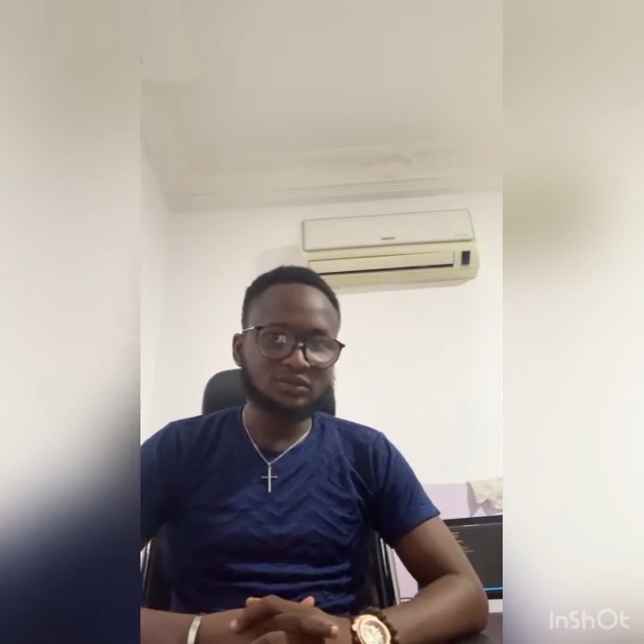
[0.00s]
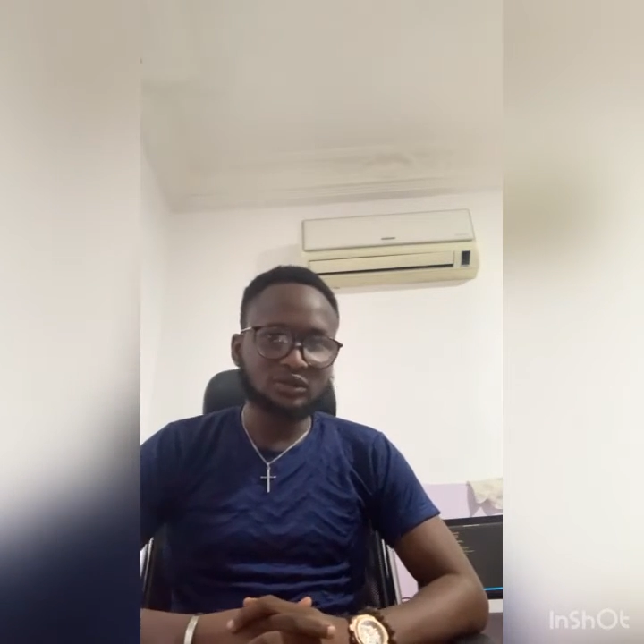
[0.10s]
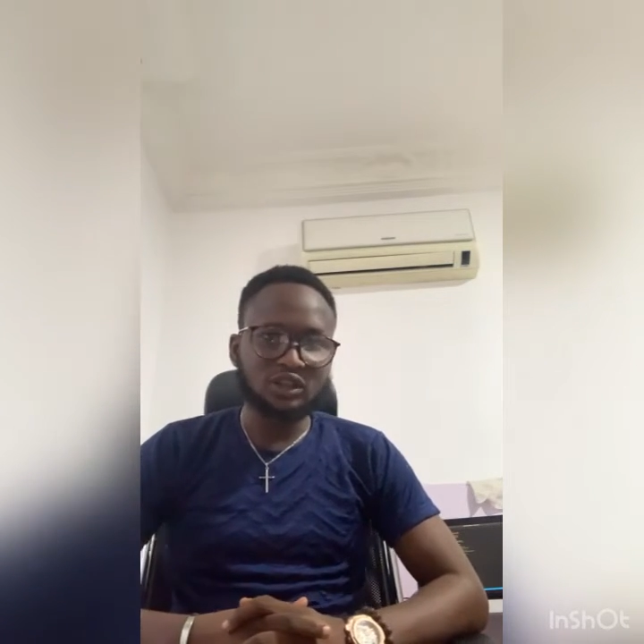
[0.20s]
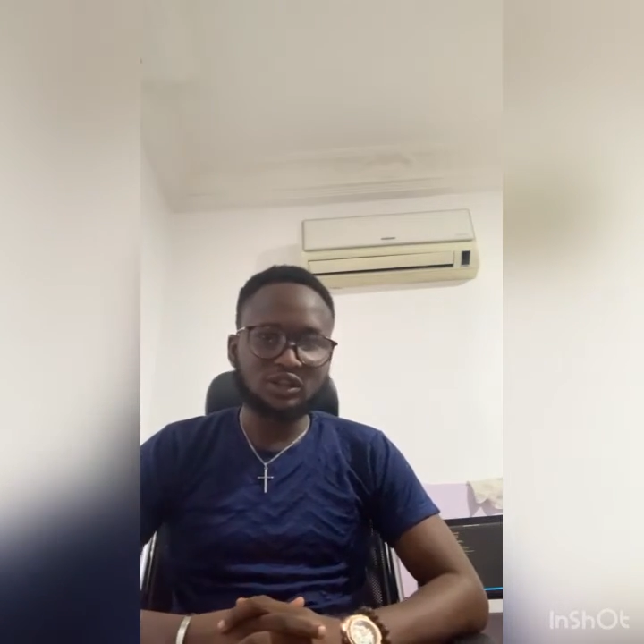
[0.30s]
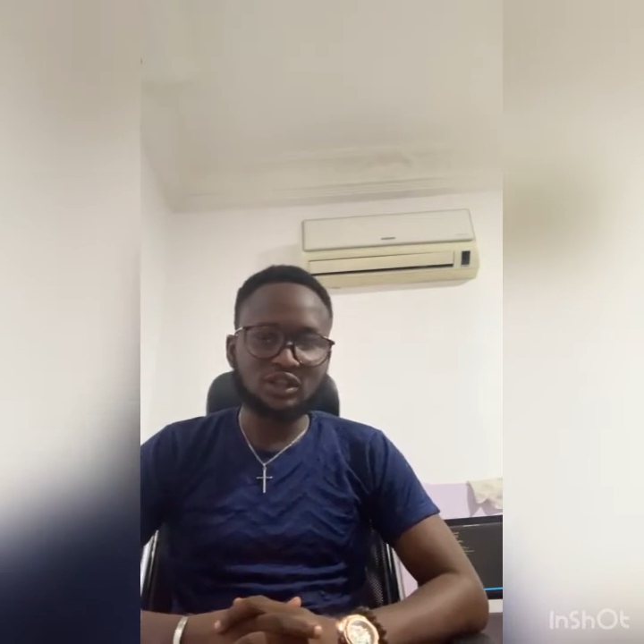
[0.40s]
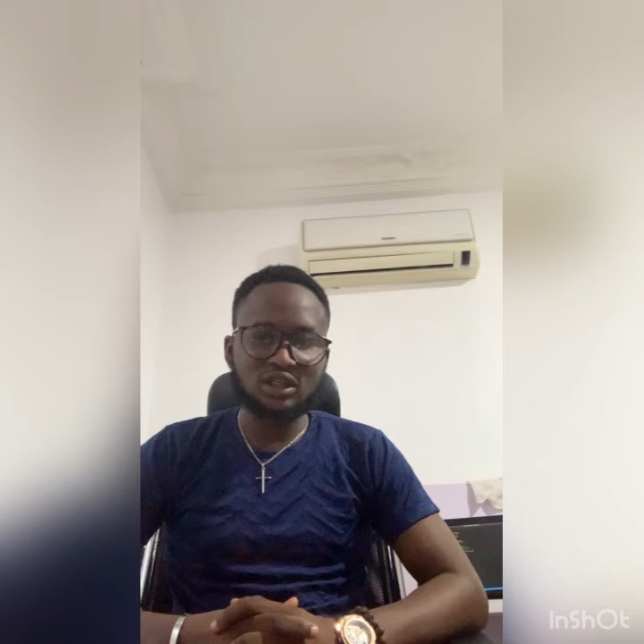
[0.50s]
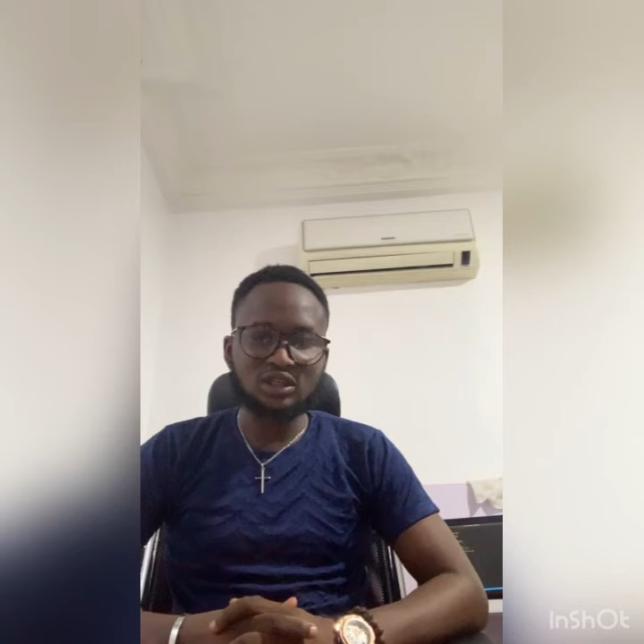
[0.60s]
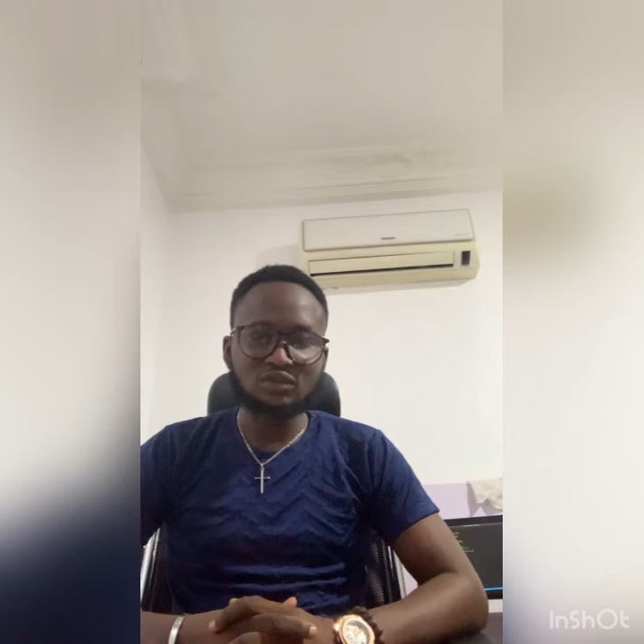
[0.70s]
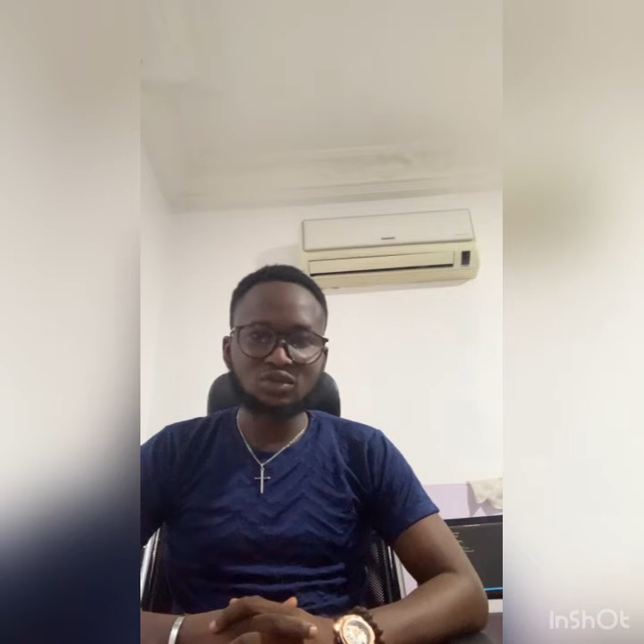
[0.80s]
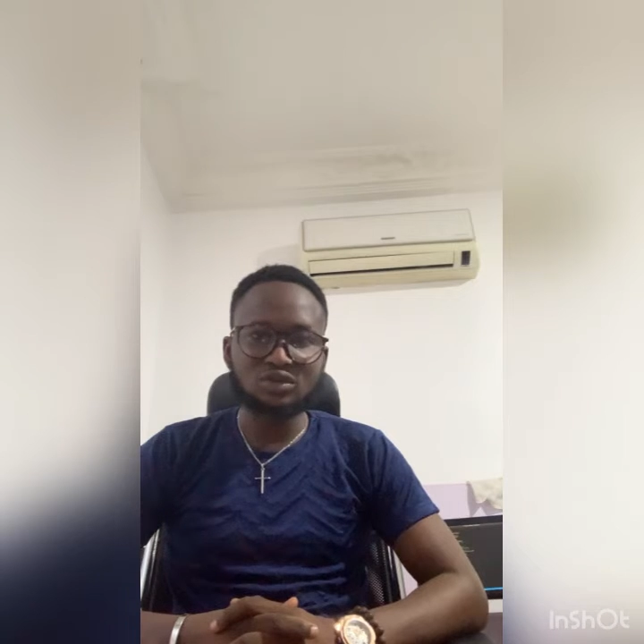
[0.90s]
just as
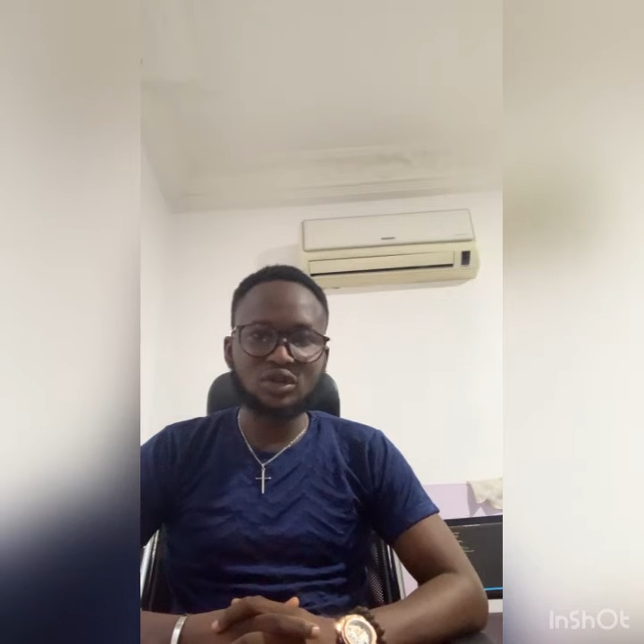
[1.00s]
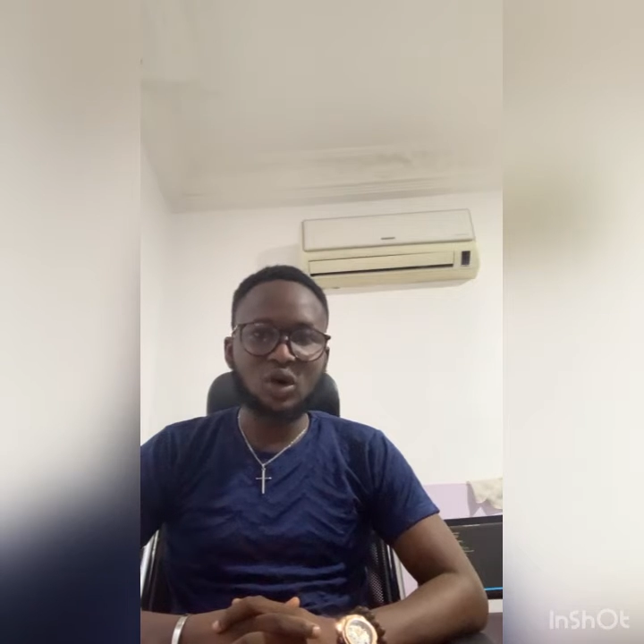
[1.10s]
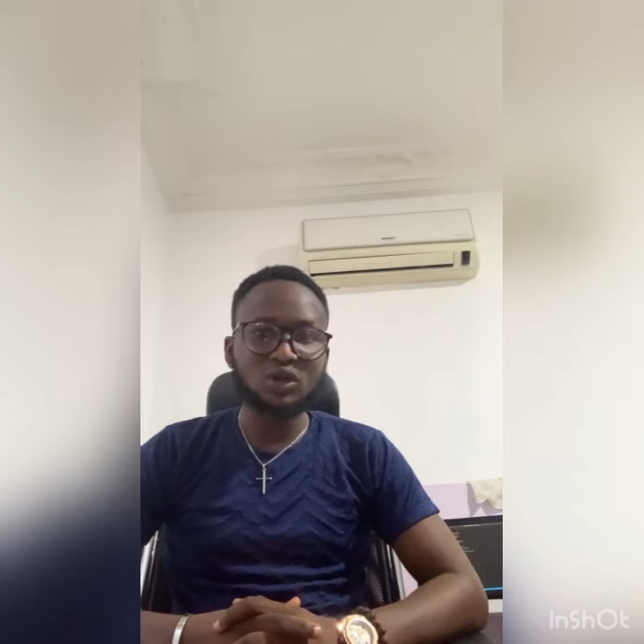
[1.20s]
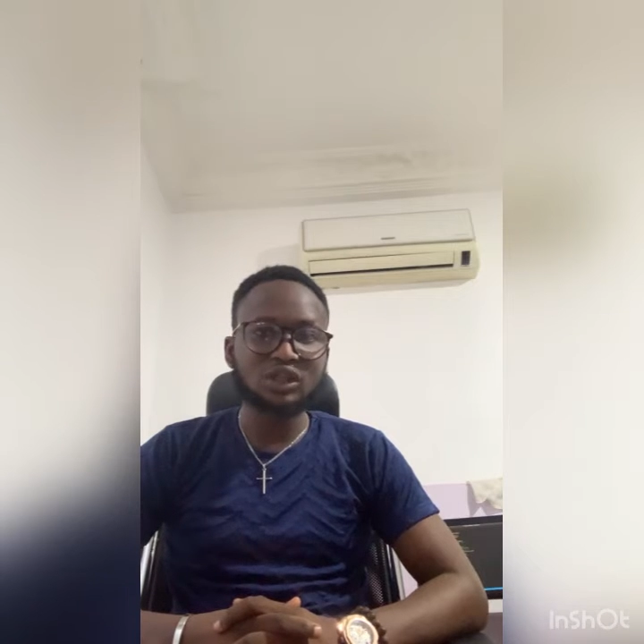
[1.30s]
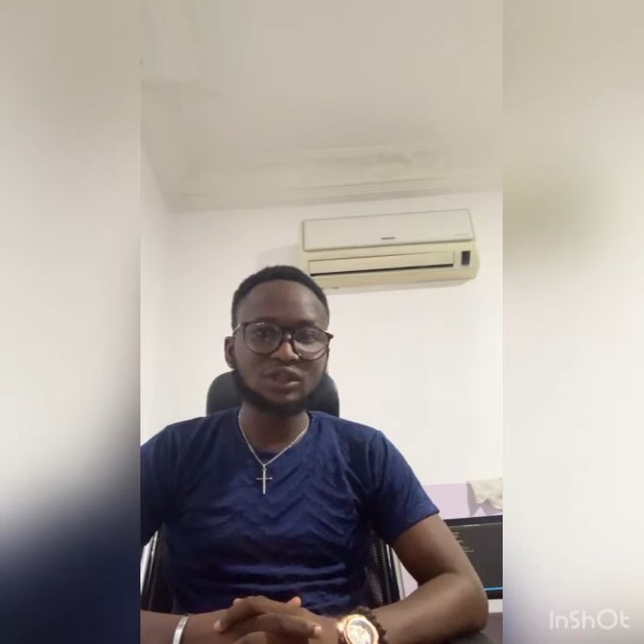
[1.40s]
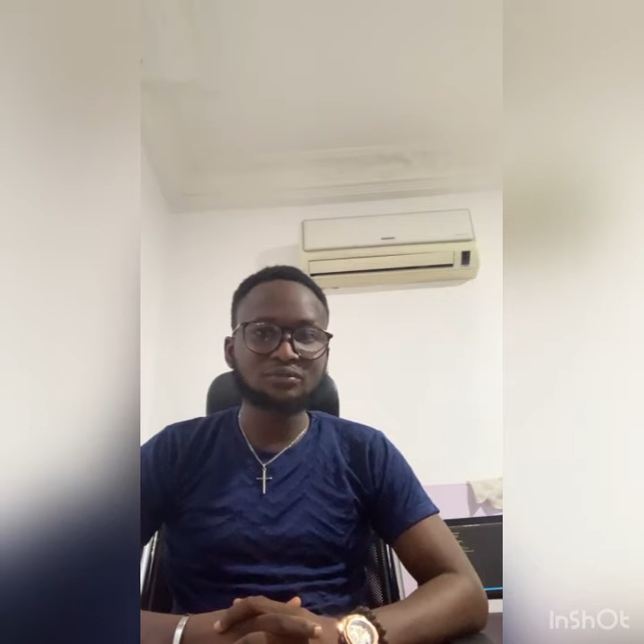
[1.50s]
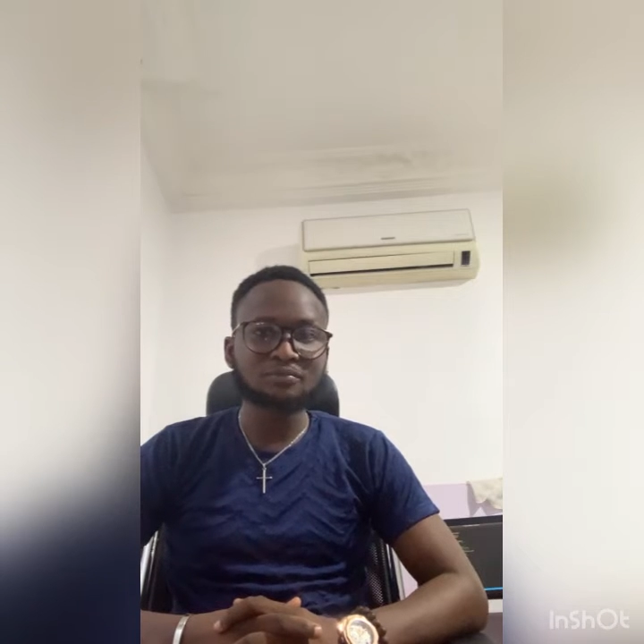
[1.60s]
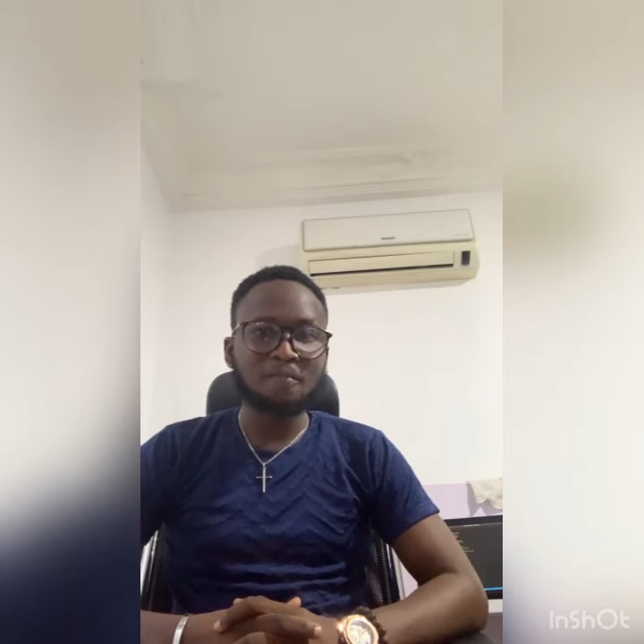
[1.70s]
I've worked with other